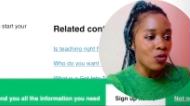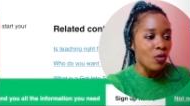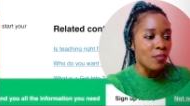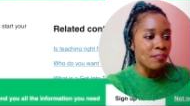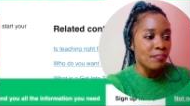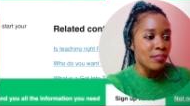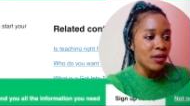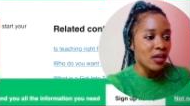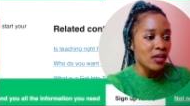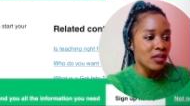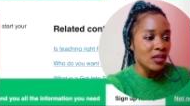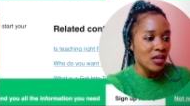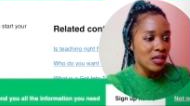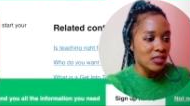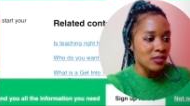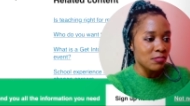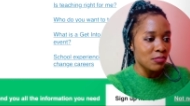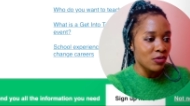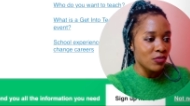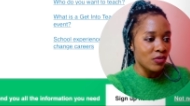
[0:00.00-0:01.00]
unpaid
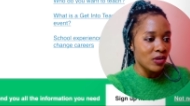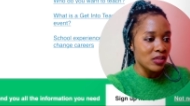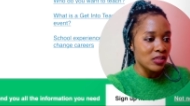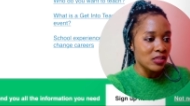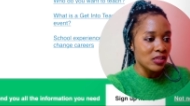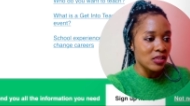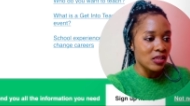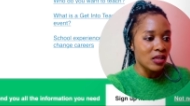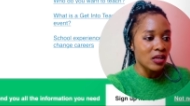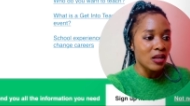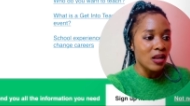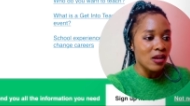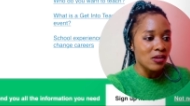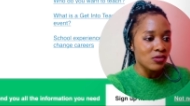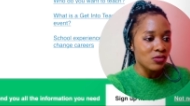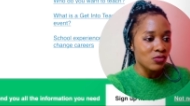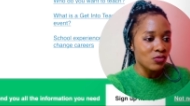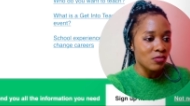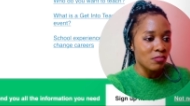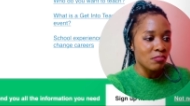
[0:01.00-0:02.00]
experience in the
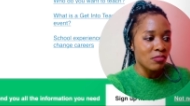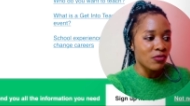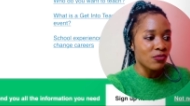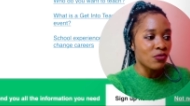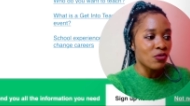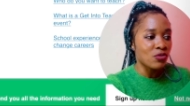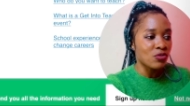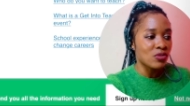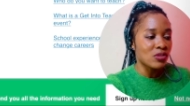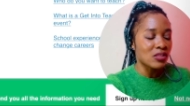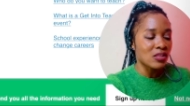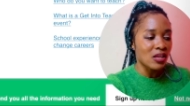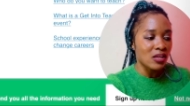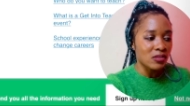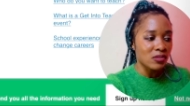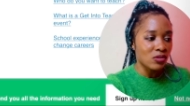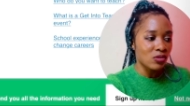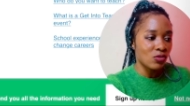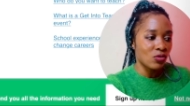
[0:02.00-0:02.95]
classroom before you start